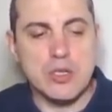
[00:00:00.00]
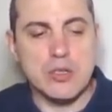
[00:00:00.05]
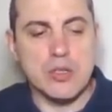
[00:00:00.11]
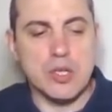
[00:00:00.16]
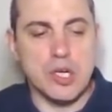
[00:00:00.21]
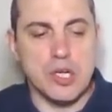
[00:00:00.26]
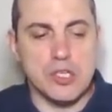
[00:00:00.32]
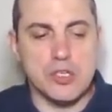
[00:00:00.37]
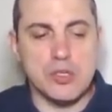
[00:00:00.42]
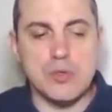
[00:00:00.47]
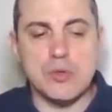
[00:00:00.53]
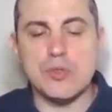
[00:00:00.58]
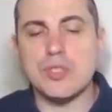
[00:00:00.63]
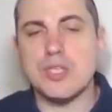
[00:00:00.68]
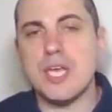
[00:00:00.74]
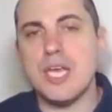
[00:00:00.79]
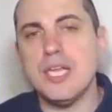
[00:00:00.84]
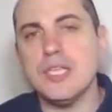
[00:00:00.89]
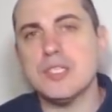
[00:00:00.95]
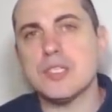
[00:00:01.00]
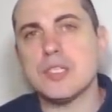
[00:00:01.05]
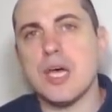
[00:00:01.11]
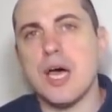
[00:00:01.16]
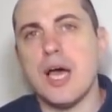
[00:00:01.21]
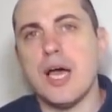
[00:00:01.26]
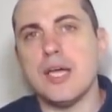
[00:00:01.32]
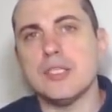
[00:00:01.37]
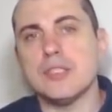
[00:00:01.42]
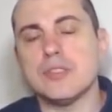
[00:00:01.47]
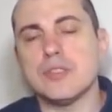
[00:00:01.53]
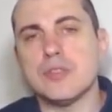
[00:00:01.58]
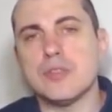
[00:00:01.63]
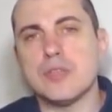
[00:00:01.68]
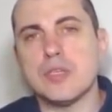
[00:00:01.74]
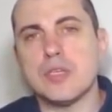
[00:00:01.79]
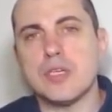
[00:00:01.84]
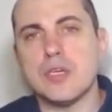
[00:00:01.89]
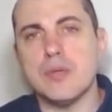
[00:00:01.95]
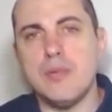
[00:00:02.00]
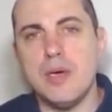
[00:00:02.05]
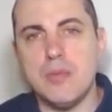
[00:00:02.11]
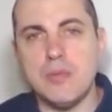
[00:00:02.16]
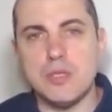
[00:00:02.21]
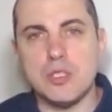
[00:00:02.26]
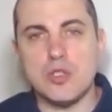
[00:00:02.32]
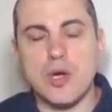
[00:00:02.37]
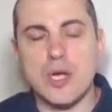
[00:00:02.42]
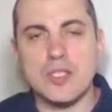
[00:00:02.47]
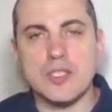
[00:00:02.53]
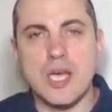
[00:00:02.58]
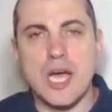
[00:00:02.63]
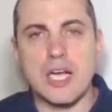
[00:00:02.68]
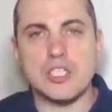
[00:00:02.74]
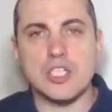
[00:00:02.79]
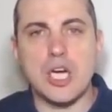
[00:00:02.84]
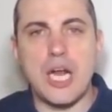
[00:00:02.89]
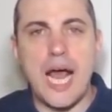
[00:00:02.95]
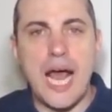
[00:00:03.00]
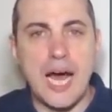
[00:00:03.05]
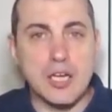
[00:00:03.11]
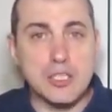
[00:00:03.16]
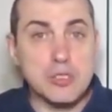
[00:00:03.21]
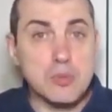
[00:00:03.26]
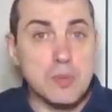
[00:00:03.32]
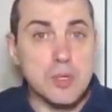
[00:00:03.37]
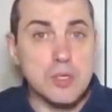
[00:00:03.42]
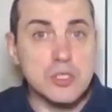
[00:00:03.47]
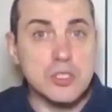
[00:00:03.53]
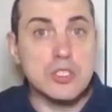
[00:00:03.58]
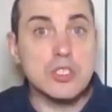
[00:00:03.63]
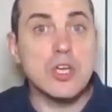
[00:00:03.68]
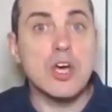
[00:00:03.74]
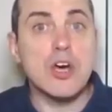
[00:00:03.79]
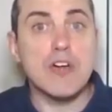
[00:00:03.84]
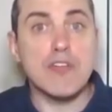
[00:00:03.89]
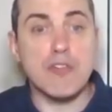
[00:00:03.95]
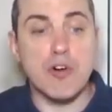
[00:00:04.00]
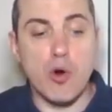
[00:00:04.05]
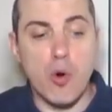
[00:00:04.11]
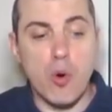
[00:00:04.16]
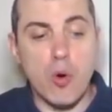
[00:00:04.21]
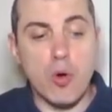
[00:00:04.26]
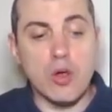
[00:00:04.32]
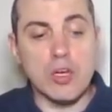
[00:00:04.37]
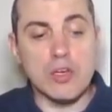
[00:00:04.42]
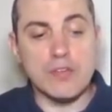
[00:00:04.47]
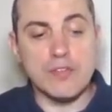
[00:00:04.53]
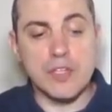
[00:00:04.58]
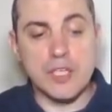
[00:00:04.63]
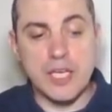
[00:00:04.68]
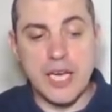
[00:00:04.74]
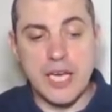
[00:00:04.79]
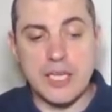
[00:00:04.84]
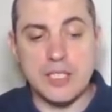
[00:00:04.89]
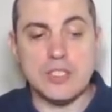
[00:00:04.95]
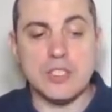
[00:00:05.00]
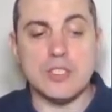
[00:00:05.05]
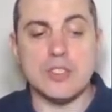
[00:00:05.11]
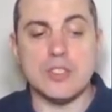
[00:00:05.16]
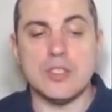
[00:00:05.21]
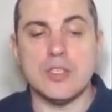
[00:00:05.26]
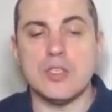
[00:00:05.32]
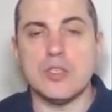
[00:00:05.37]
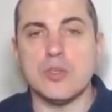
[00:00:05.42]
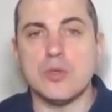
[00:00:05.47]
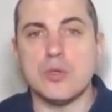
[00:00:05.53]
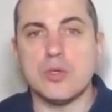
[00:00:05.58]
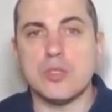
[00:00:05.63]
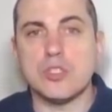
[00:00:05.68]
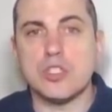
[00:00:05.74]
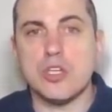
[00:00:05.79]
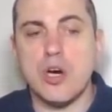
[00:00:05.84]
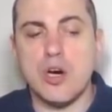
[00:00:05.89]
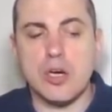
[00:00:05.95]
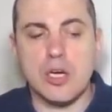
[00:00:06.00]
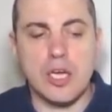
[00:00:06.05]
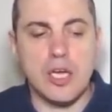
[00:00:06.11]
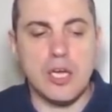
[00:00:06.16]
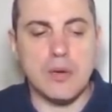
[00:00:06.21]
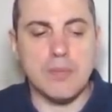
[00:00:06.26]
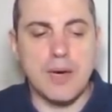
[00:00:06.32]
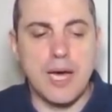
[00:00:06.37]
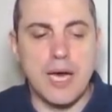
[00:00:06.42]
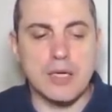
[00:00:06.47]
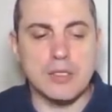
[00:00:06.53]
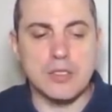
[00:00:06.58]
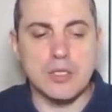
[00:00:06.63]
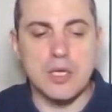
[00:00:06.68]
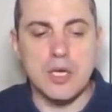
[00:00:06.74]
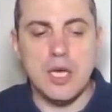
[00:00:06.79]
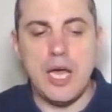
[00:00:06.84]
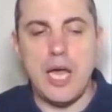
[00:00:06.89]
that are used inside the commitment transaction outputs for all of the cases that you're talking about